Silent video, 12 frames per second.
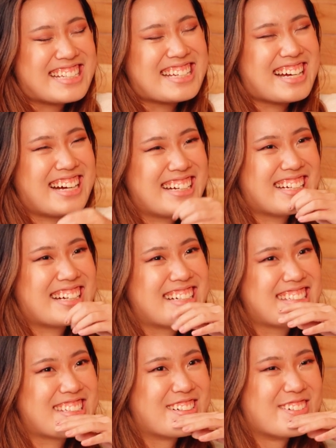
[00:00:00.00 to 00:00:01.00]

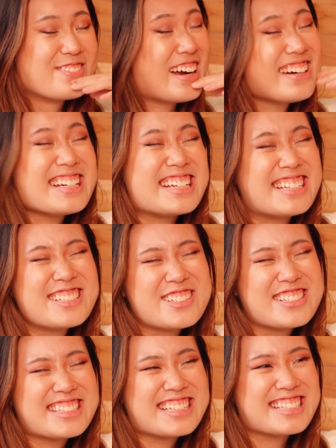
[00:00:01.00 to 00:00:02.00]
Yeah. So very
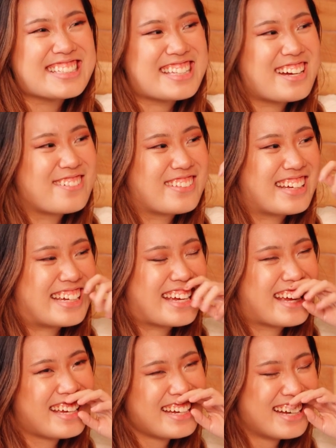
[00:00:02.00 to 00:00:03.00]
interesting stuff,
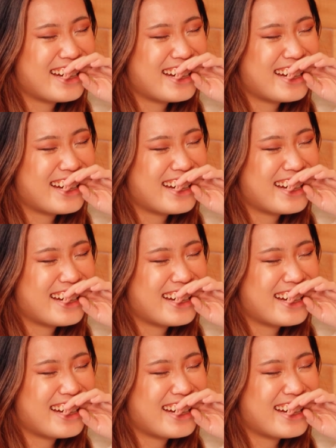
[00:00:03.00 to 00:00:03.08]
like